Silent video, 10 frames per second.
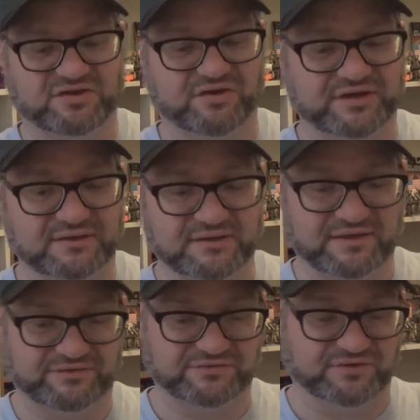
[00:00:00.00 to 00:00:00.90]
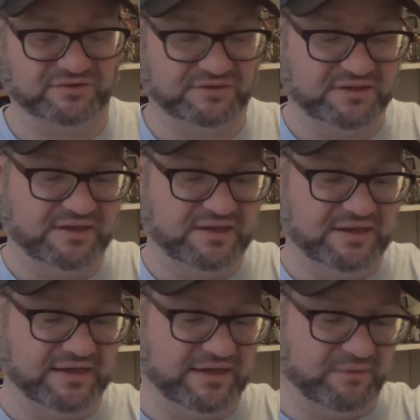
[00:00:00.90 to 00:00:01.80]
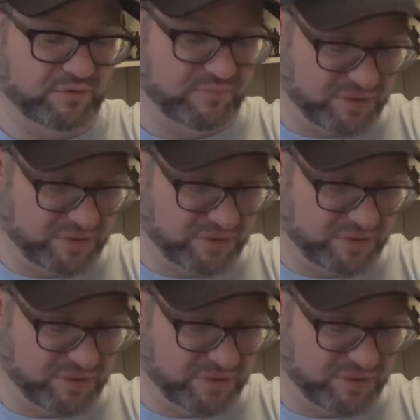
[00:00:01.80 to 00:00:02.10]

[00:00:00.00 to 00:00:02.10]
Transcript: toy after all. One